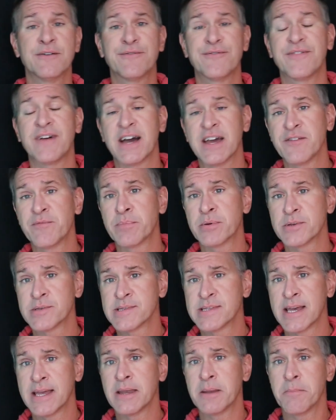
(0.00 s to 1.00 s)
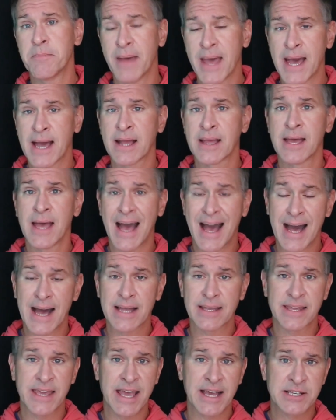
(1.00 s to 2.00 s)
5% back
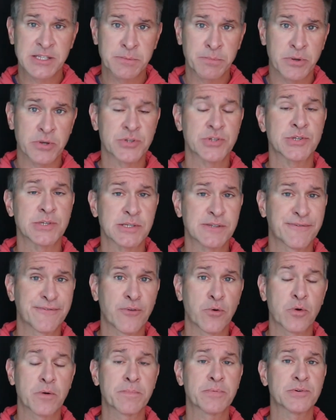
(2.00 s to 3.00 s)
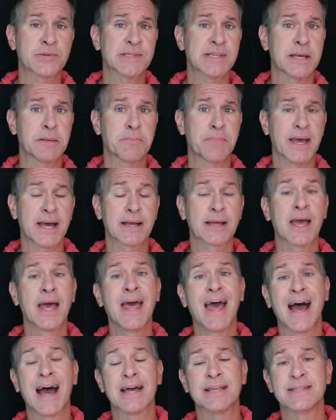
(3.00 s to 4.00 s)
on gas purchases, 4% back
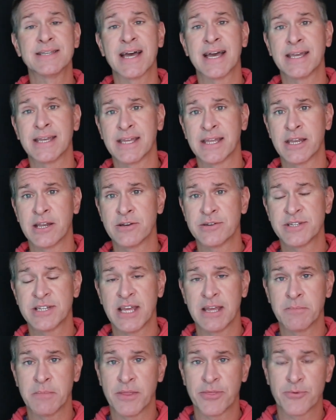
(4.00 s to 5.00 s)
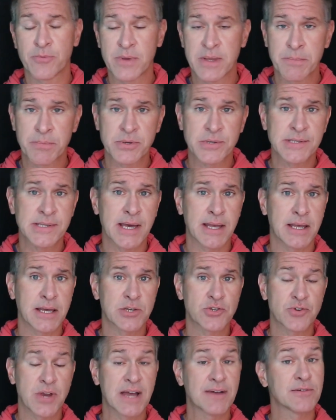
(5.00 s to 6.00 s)
on dining and entertainment, 3%
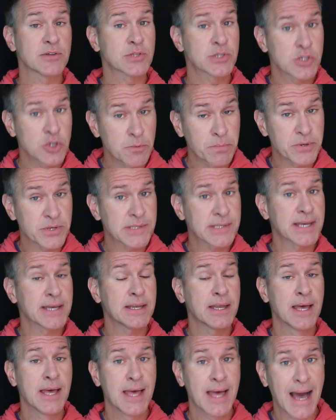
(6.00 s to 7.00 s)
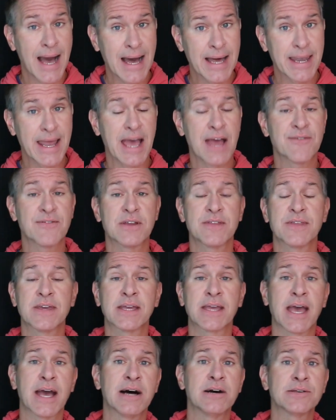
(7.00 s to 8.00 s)
on travel, 2% on
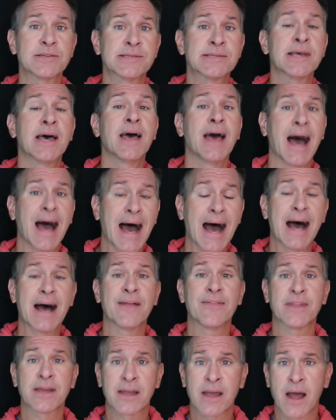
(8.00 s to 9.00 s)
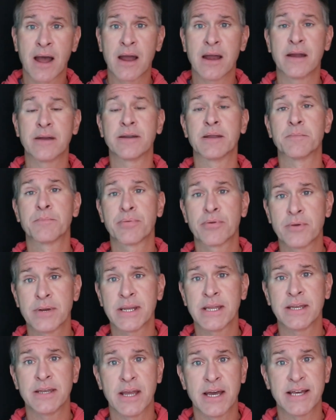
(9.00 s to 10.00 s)
everything else on the card.
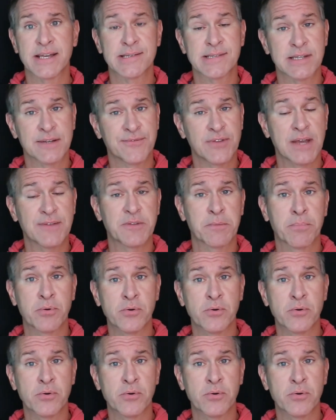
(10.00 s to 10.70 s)
Pretty nice. And if you have the